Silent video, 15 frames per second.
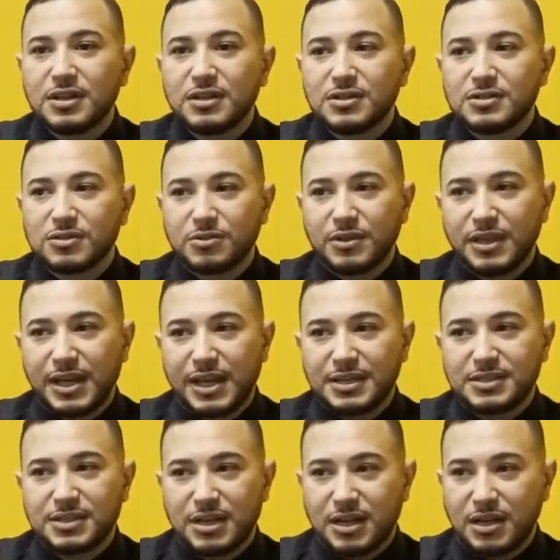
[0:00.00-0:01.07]
So
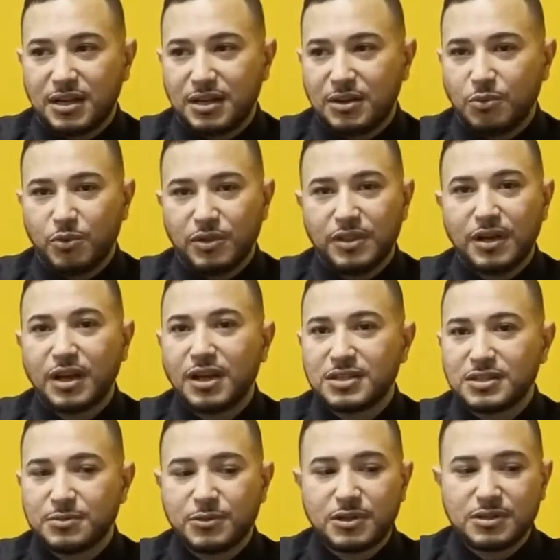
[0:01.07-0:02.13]
yes, with the
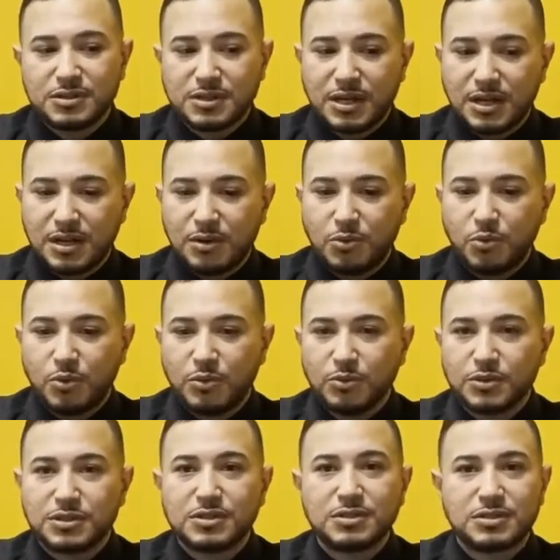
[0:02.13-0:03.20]
customers, we were
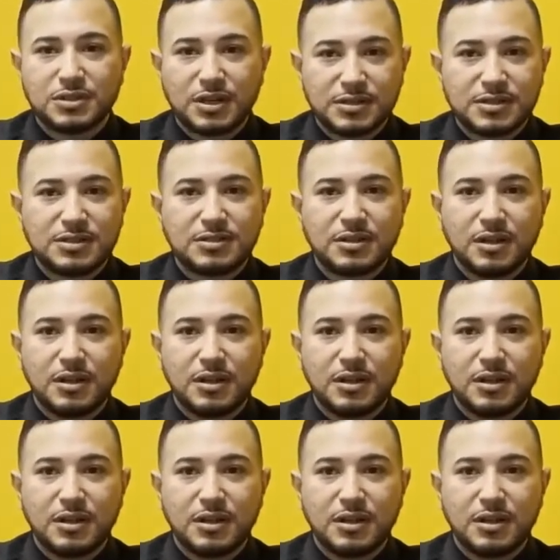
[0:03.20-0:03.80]
just